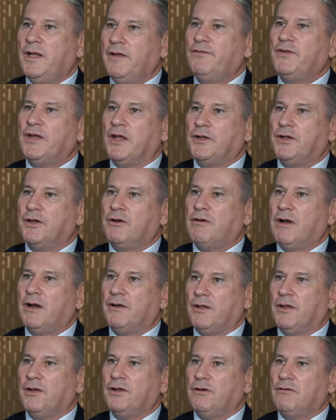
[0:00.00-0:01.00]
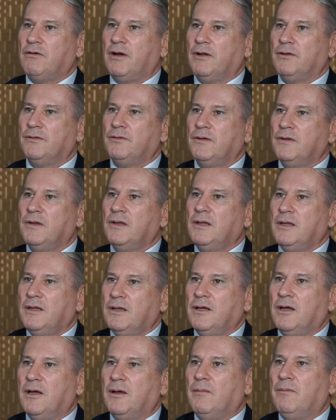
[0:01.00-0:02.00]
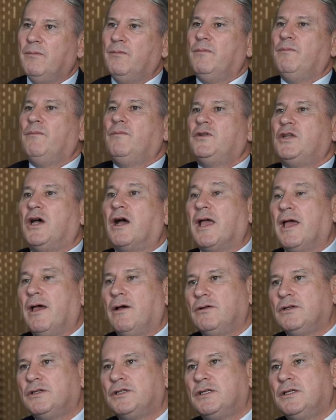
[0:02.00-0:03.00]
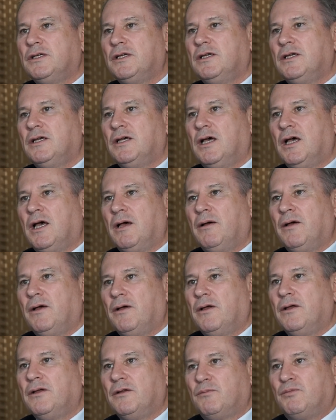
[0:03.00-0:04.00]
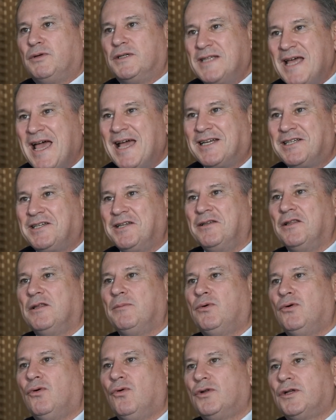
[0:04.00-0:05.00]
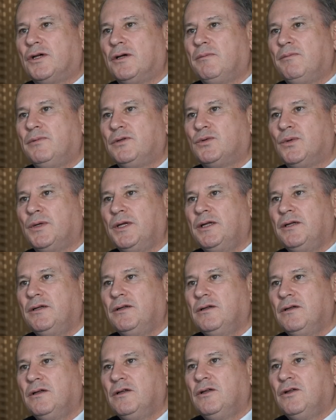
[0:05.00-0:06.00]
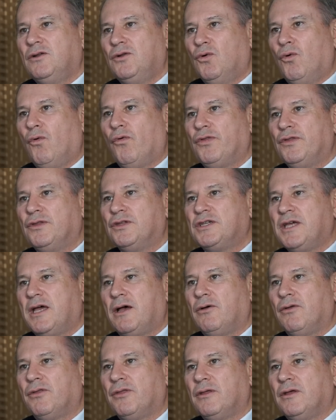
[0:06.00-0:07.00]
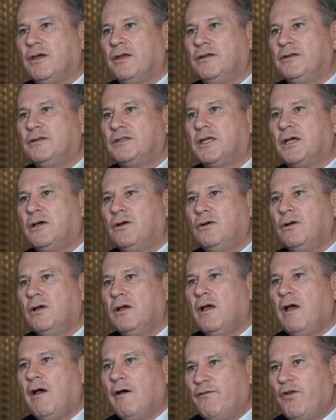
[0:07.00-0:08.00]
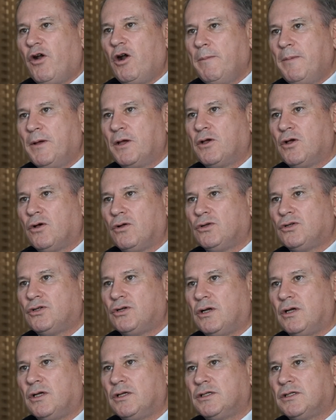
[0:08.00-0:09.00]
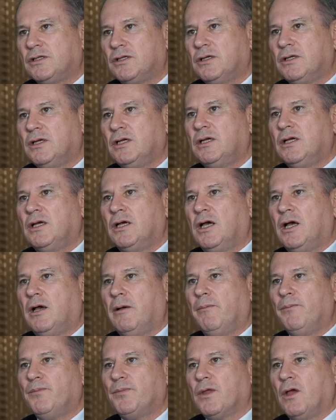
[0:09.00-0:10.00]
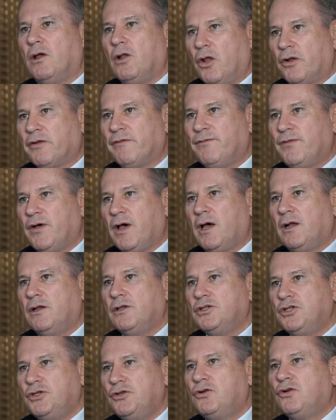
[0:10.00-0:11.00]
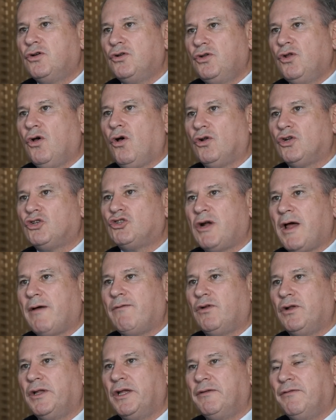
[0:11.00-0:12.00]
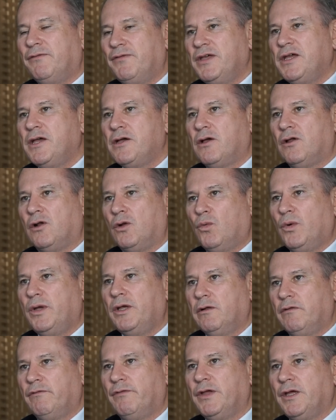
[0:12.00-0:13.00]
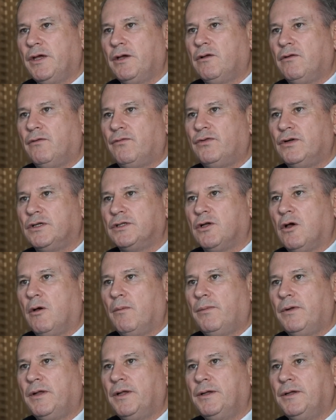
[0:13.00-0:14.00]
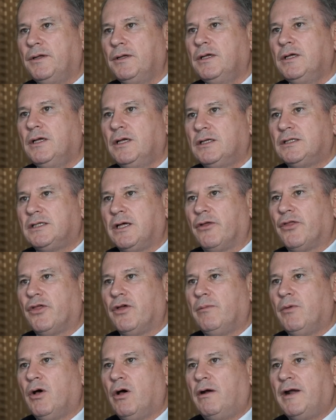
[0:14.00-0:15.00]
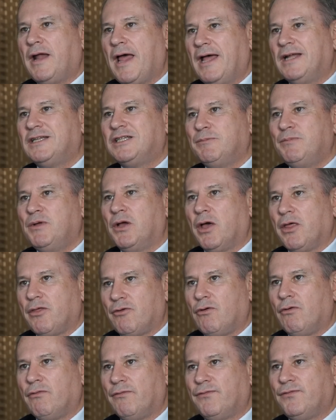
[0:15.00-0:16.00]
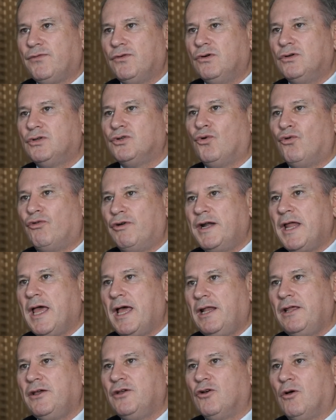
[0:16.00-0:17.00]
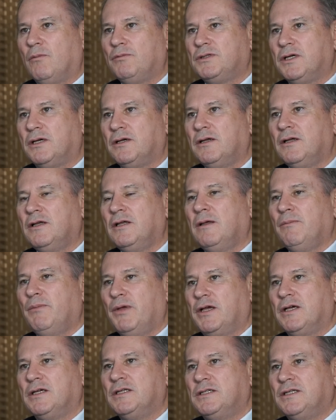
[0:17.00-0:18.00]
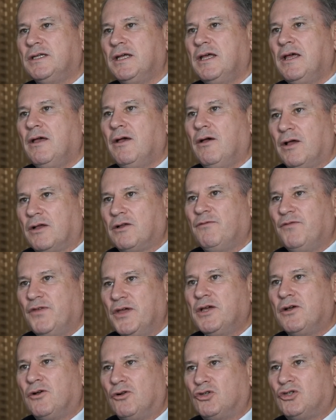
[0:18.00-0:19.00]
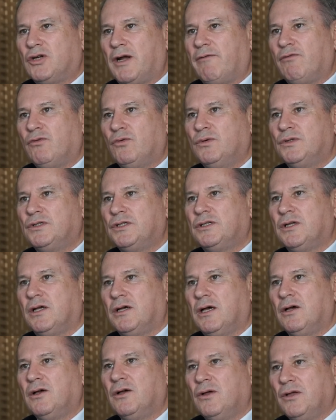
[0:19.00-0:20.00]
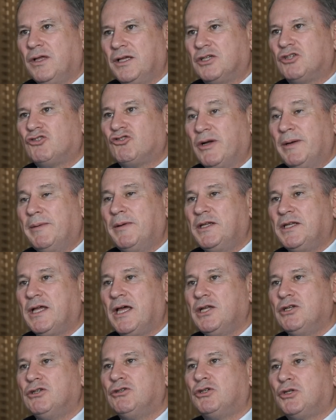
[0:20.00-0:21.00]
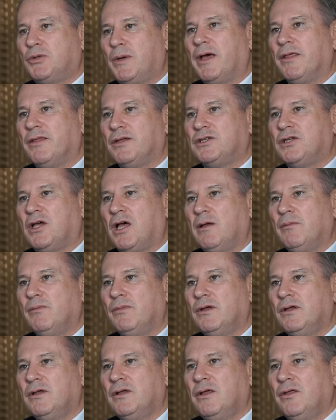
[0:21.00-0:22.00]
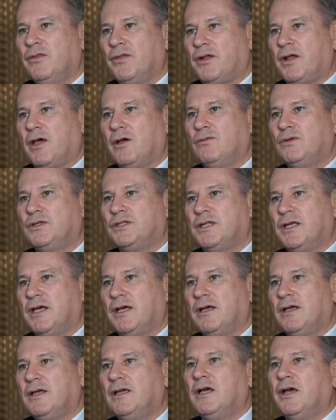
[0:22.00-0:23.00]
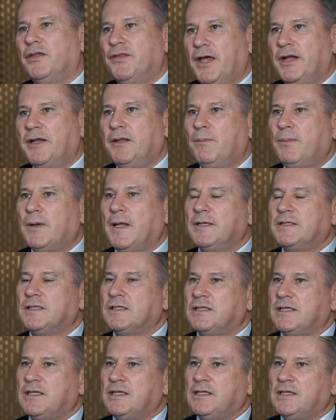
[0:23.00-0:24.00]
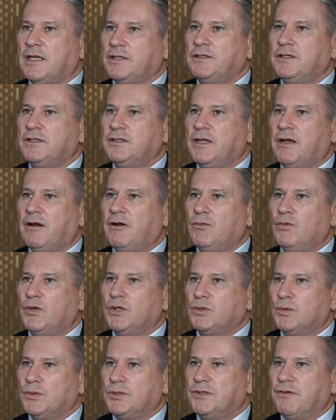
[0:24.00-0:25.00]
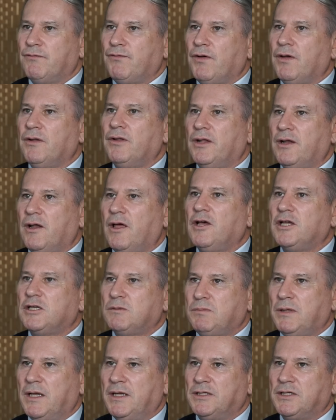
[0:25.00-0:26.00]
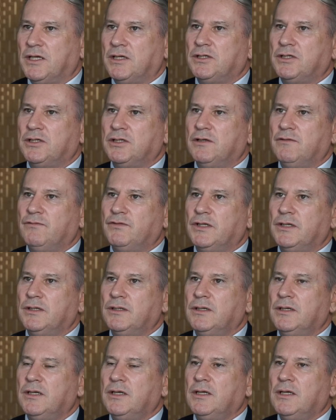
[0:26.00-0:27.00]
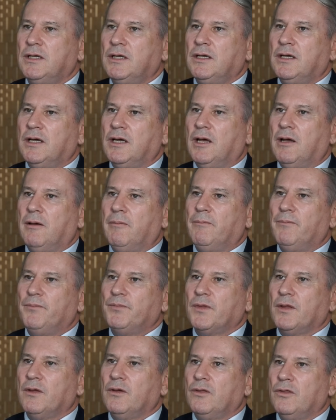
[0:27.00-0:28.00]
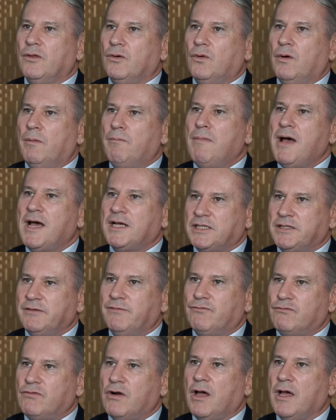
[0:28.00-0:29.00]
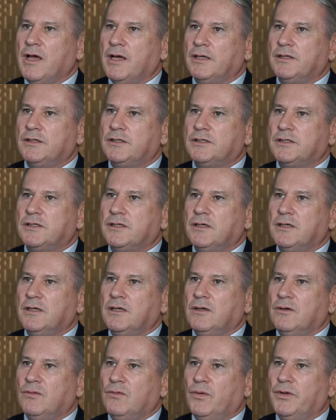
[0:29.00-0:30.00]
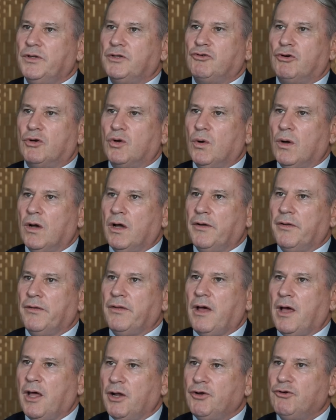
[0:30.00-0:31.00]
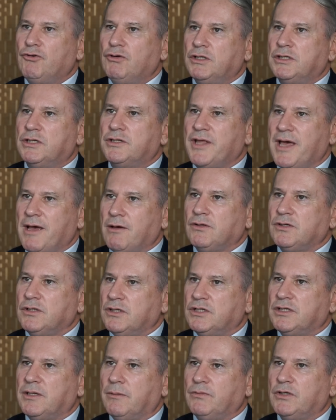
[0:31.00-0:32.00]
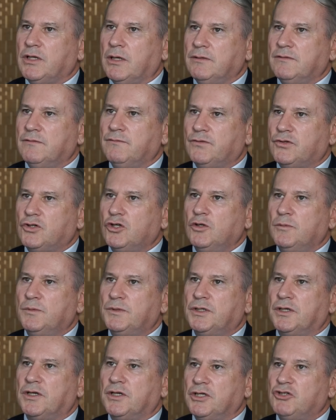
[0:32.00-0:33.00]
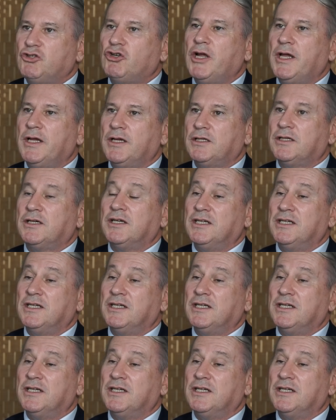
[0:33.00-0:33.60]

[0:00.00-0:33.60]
lived underground dugouts, protecting the border between north and south. And so a very big contrast, a lot of violence. You could not travel in a vehicle, a wheeled vehicle, for example, in South Armagh. It had to be either on foot or in a helicopter because vehicle travel was extremely dangerous throughout the time that I was there. And then in places like Londonderry, which was the last place I served in, there were massive riots which required hundreds, thousands sometimes of troops to contain,